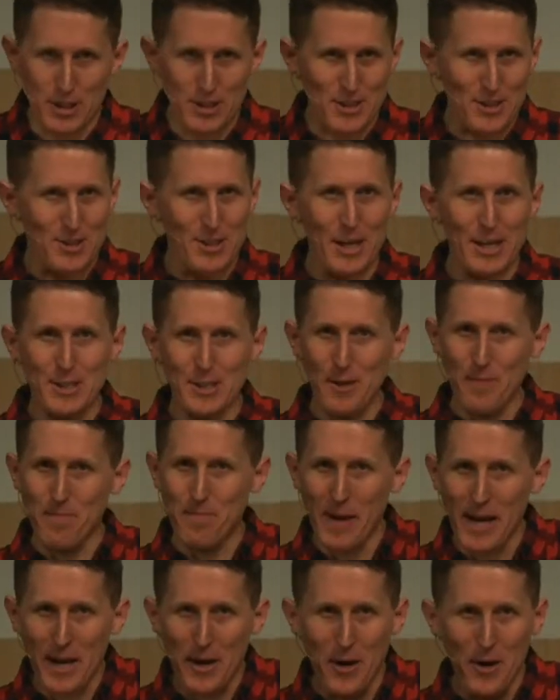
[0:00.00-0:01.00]
Jesus. He's the
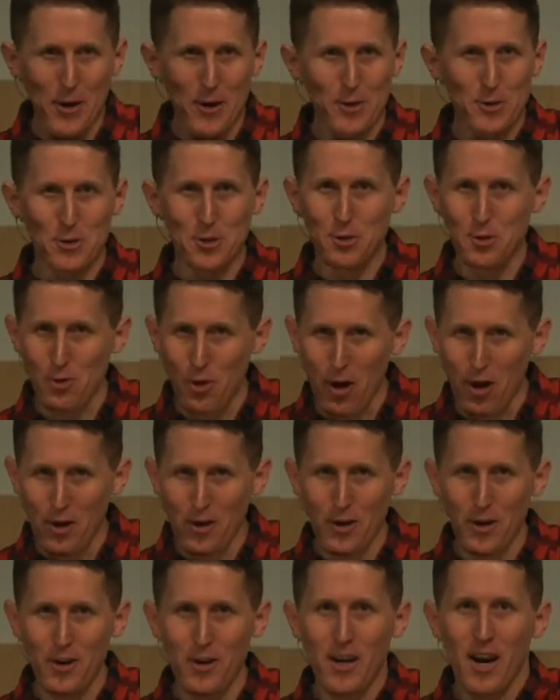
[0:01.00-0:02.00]
bigger,
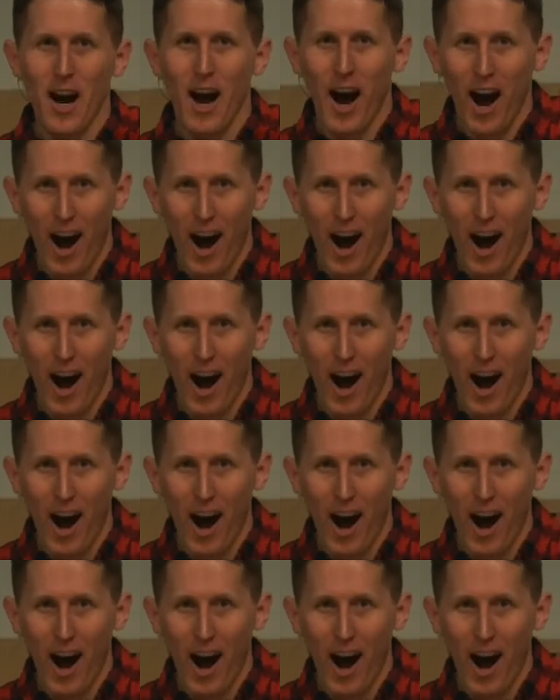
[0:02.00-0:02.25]
stronger